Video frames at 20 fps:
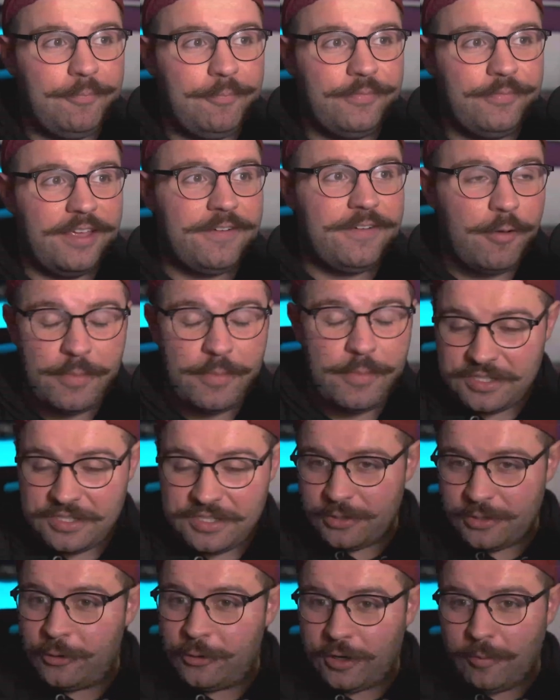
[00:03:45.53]
If I'm a business
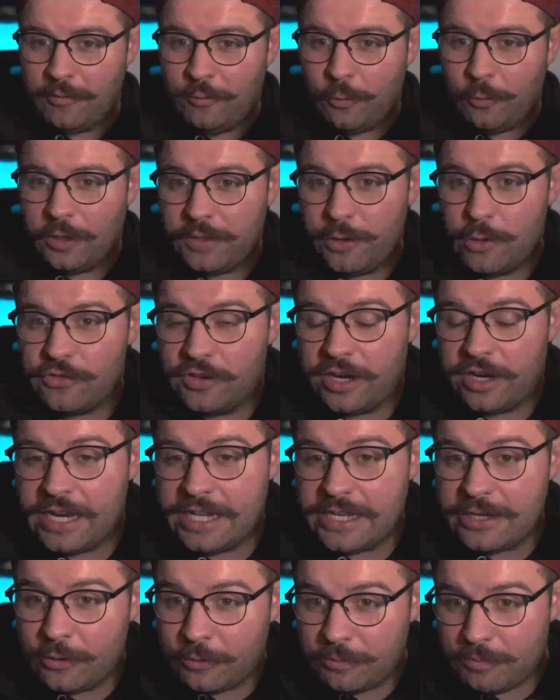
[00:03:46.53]
owner, I'm avoiding those at
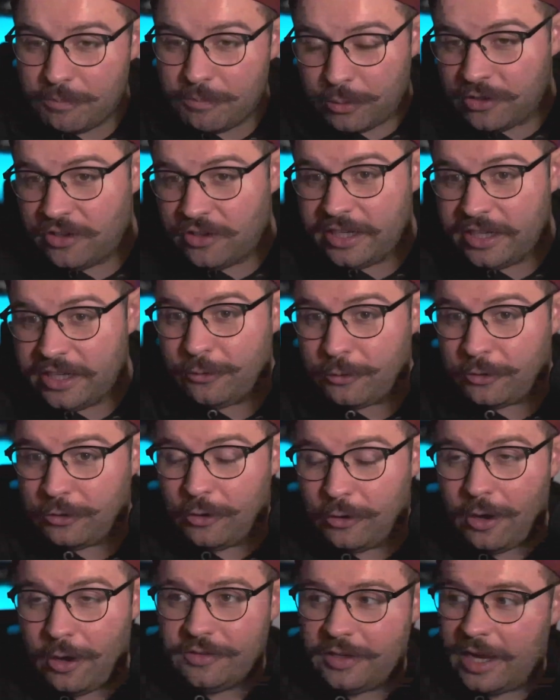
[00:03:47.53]
any particular
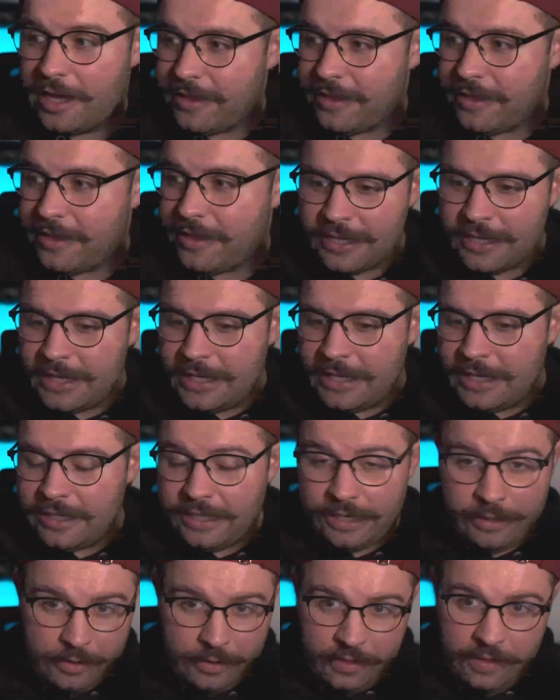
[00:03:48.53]
cost. I think,
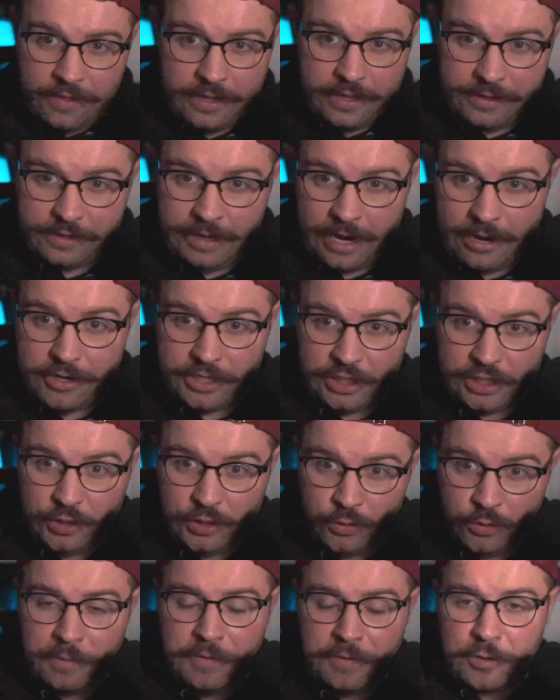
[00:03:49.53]
and I think Eric, you'd
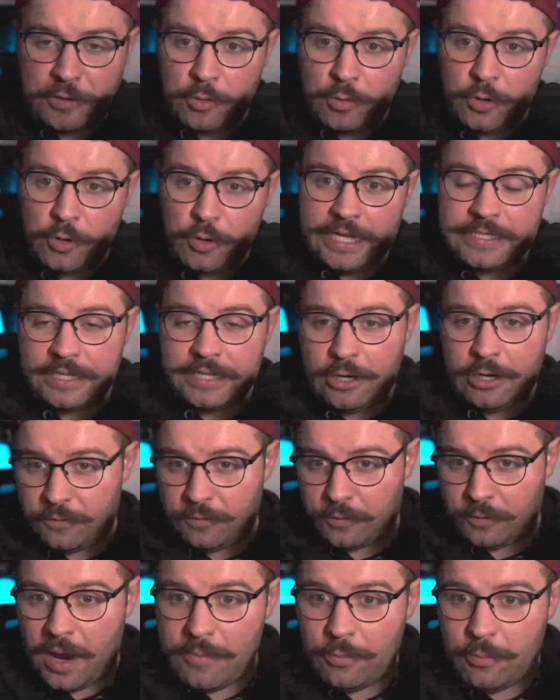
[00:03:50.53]
agree with your brands. I know
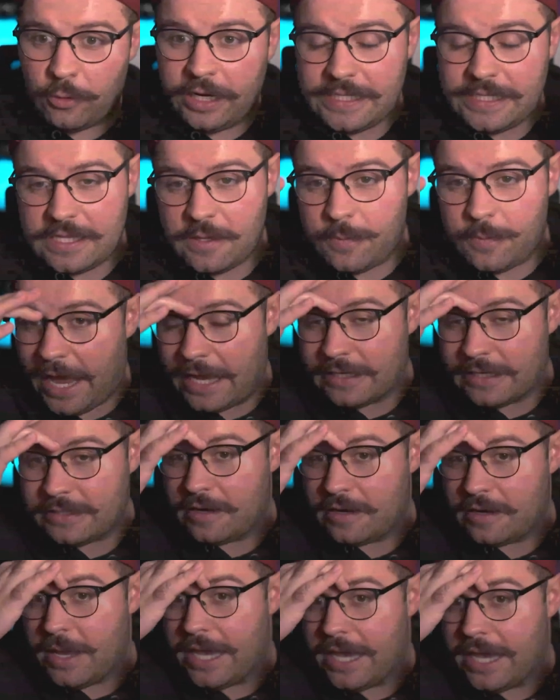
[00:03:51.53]
for my brands in the past that
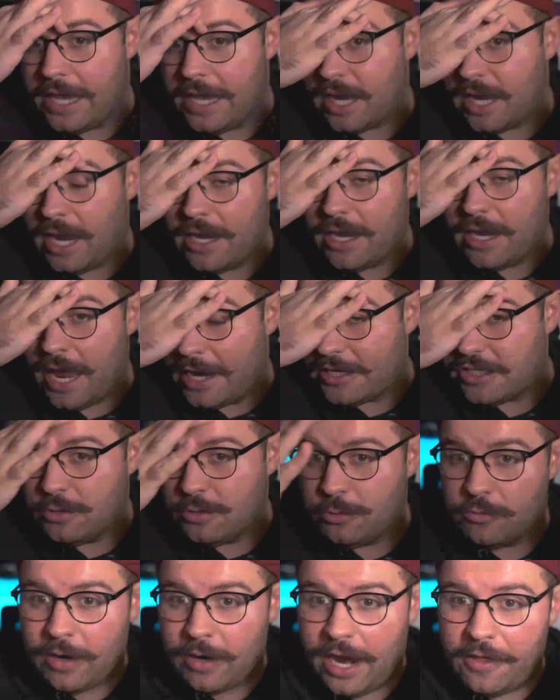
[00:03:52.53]
I've managed, I actually
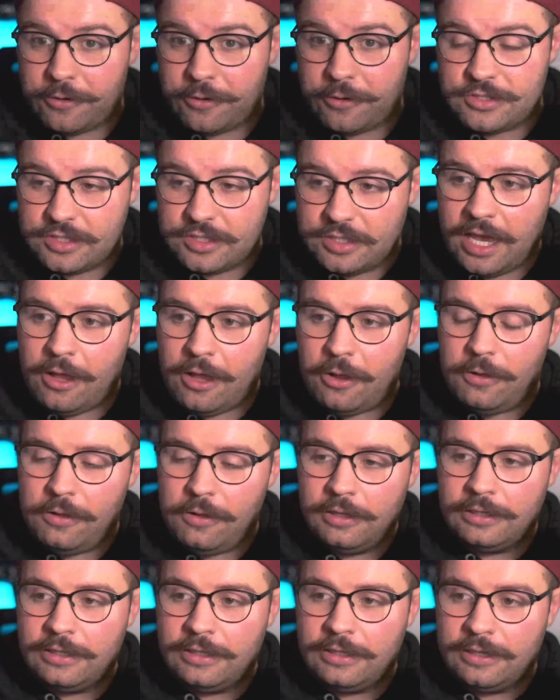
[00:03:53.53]
would rather sell
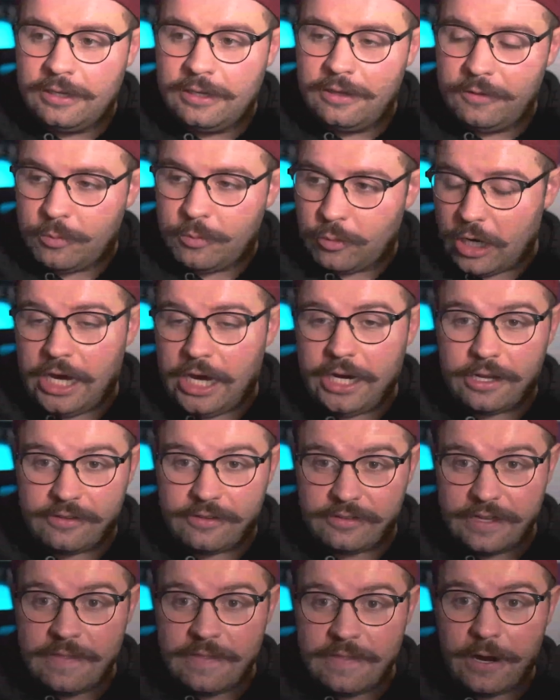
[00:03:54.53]
the products
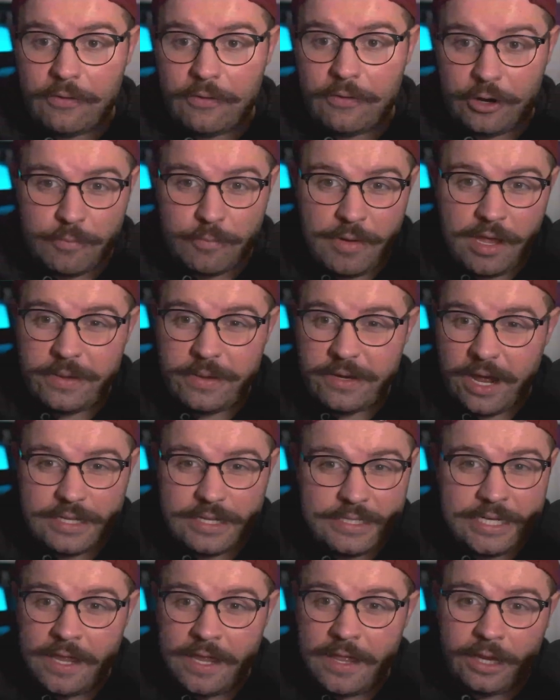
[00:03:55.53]
in there that are maybe not
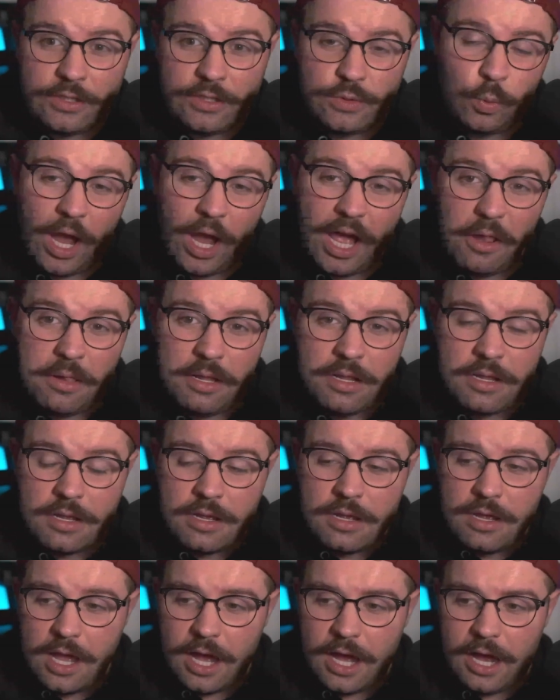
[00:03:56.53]
selling as well
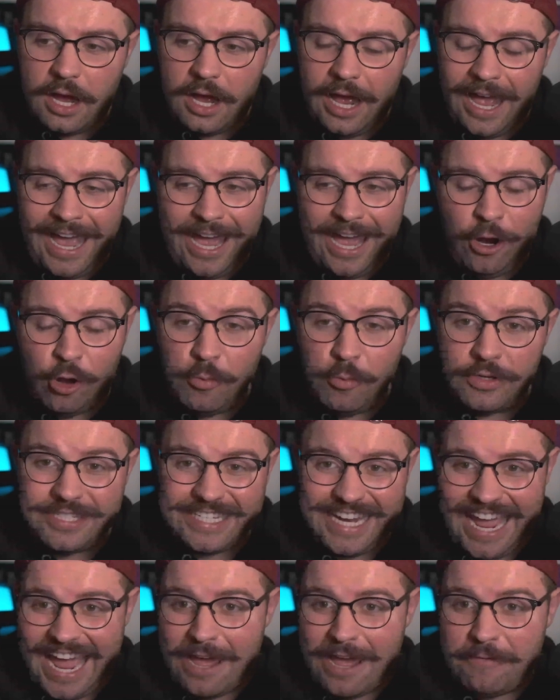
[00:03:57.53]
at almost
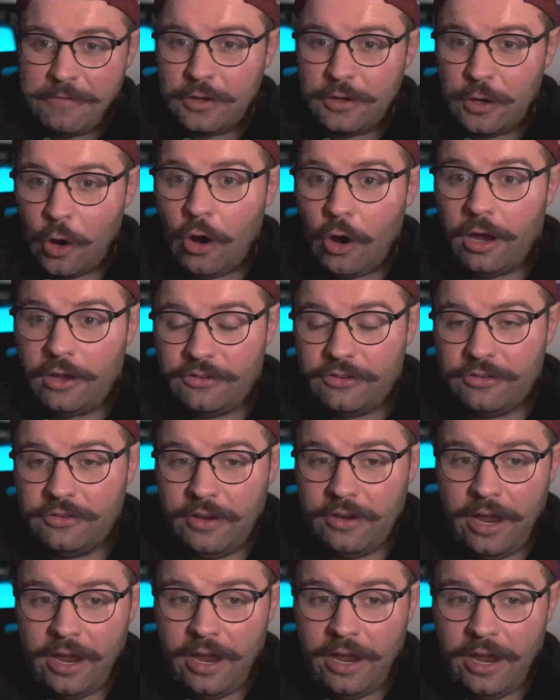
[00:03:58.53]
half the cost
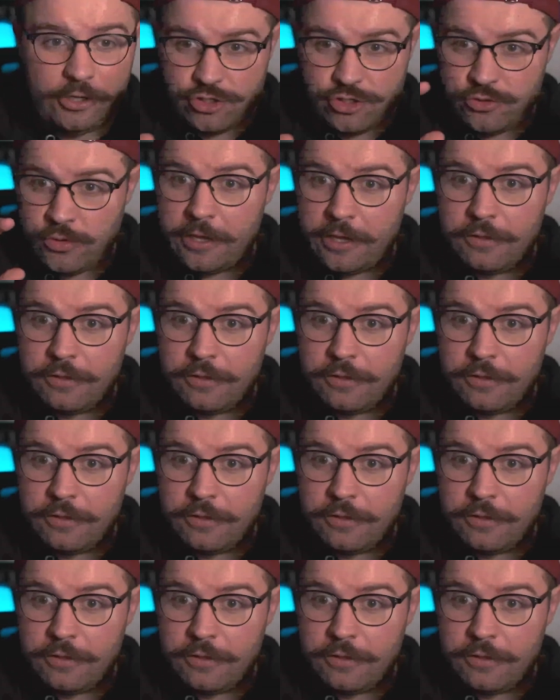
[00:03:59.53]
at like a strike through